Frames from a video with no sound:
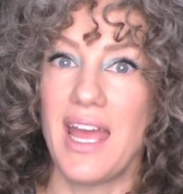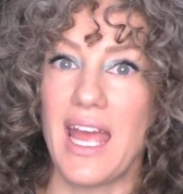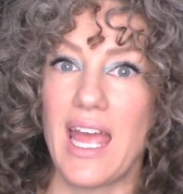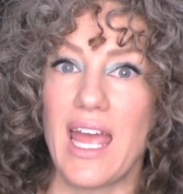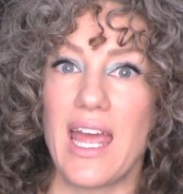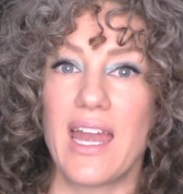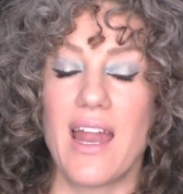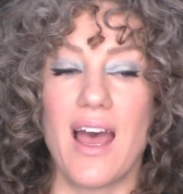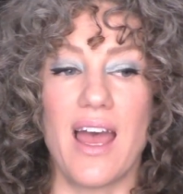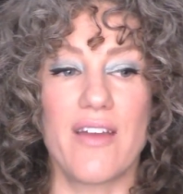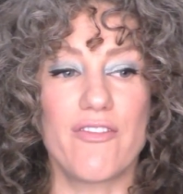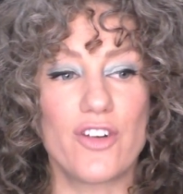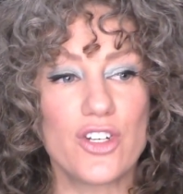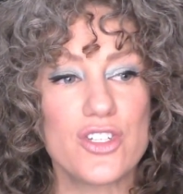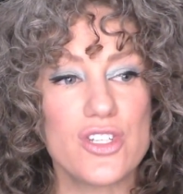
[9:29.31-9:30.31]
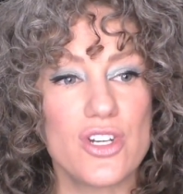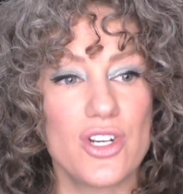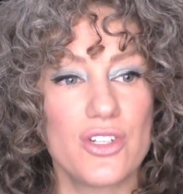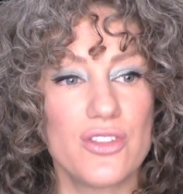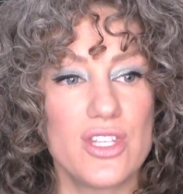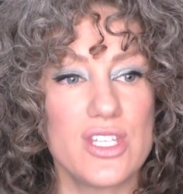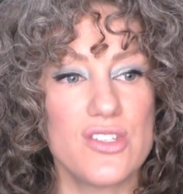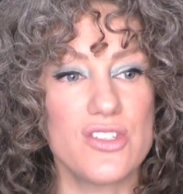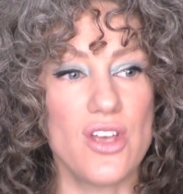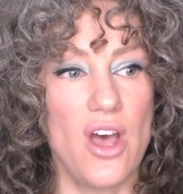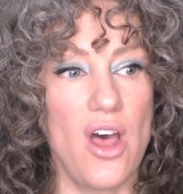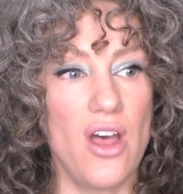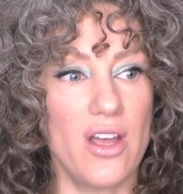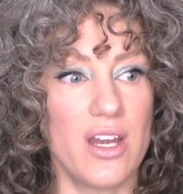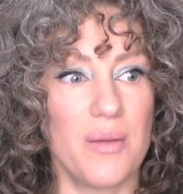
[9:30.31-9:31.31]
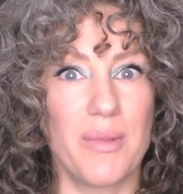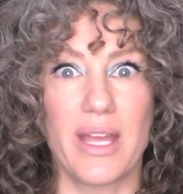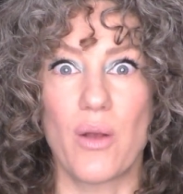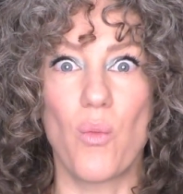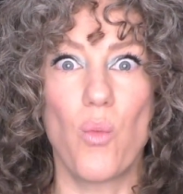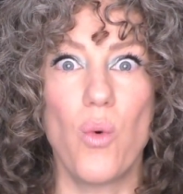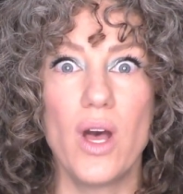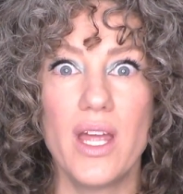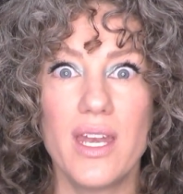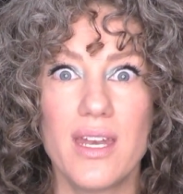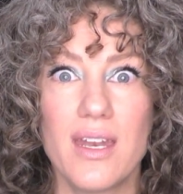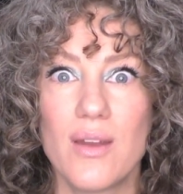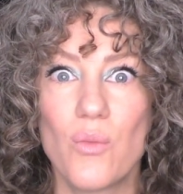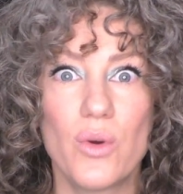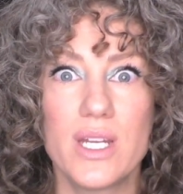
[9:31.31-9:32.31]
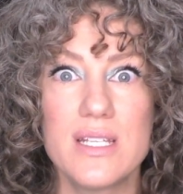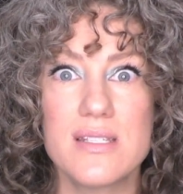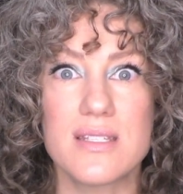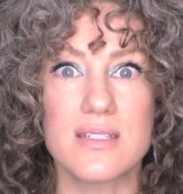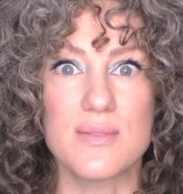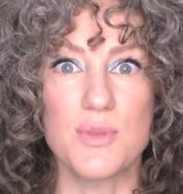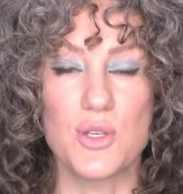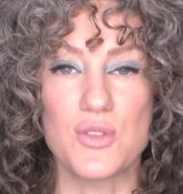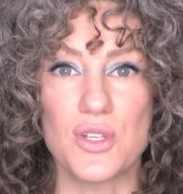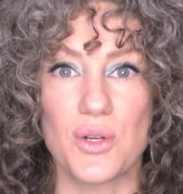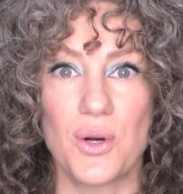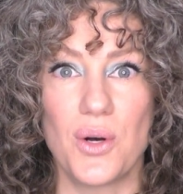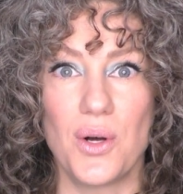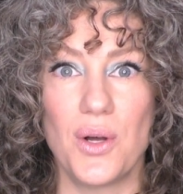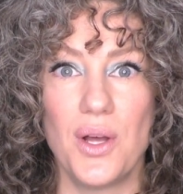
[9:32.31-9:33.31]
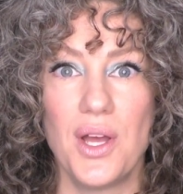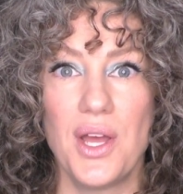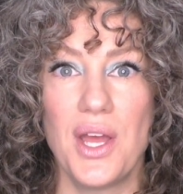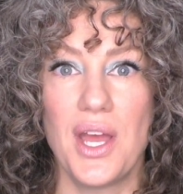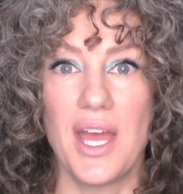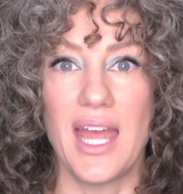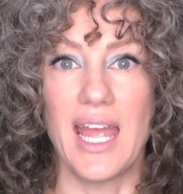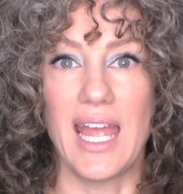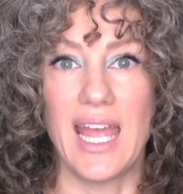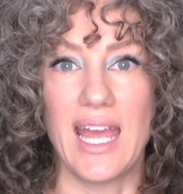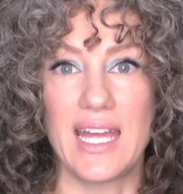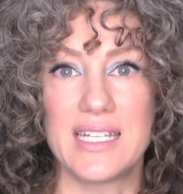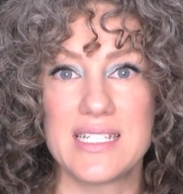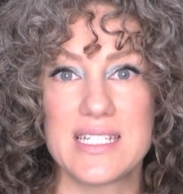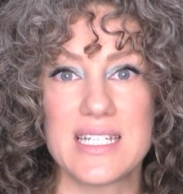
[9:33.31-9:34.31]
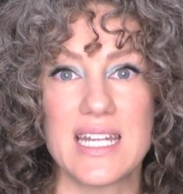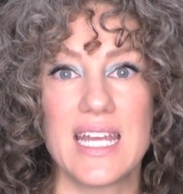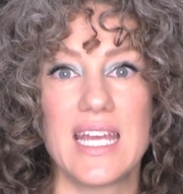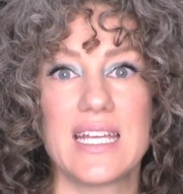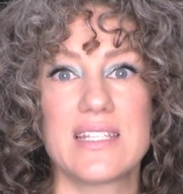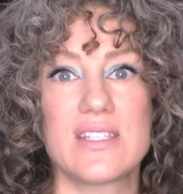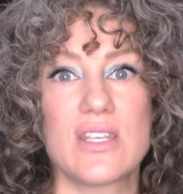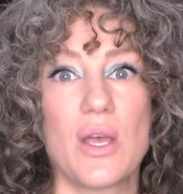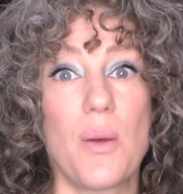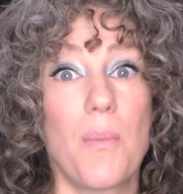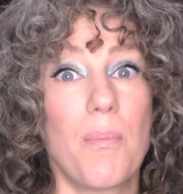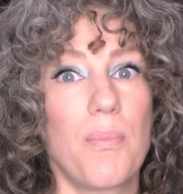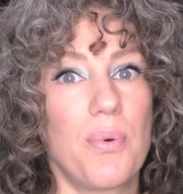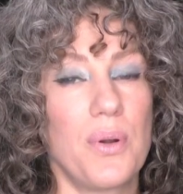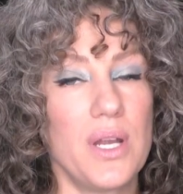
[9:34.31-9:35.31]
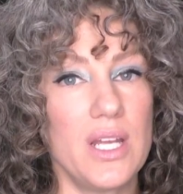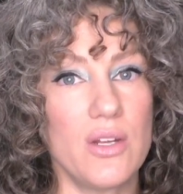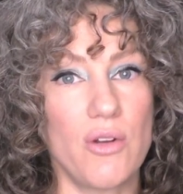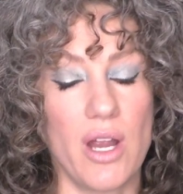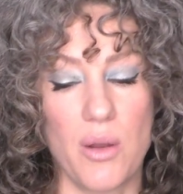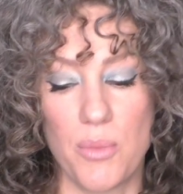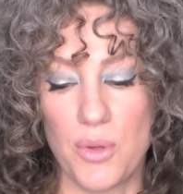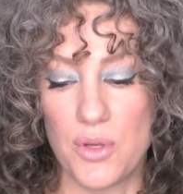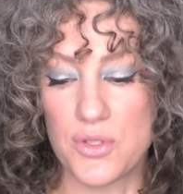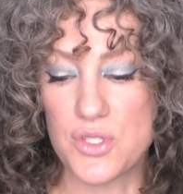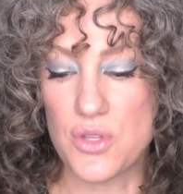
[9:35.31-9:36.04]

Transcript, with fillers: And I first heard this song and I'm like, what what is this musical? And it's pretty incredible.